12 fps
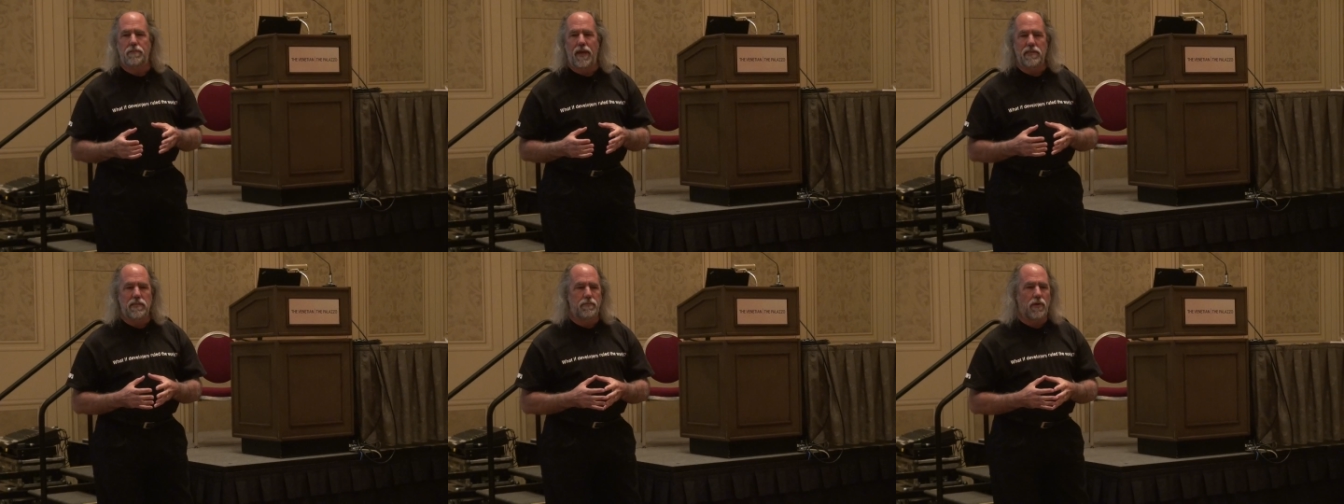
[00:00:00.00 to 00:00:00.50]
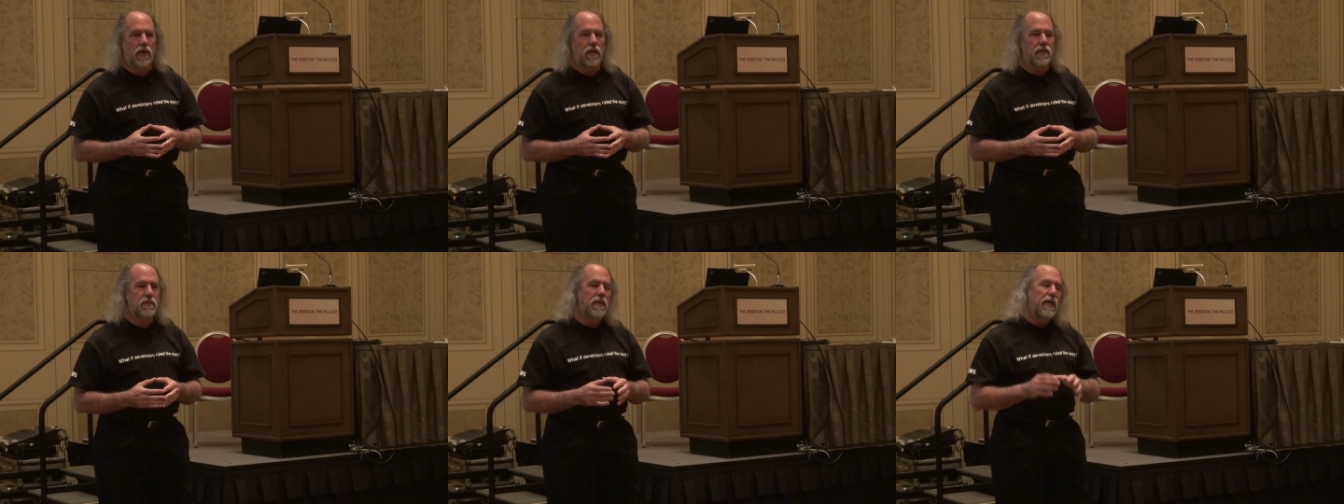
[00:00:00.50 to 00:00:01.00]
depends upon
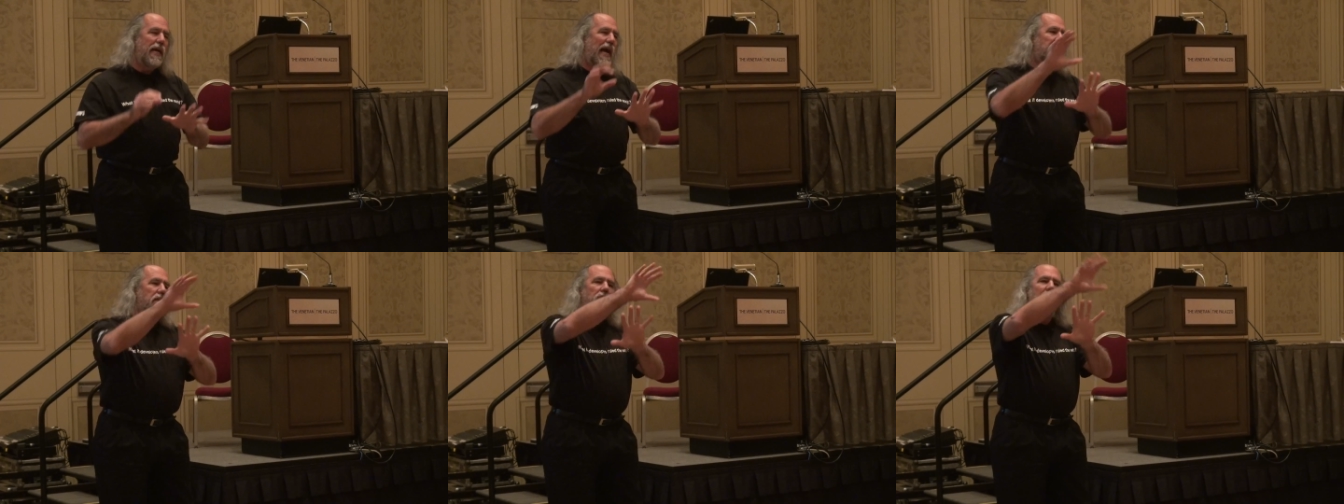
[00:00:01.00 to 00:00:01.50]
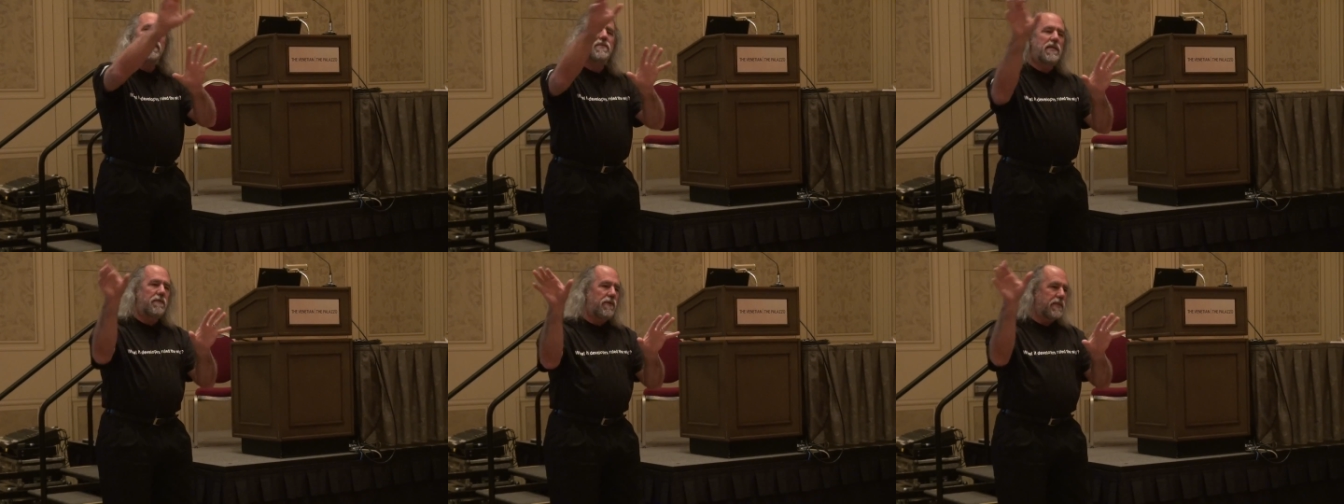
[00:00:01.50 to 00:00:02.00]
it. And a lot of stuff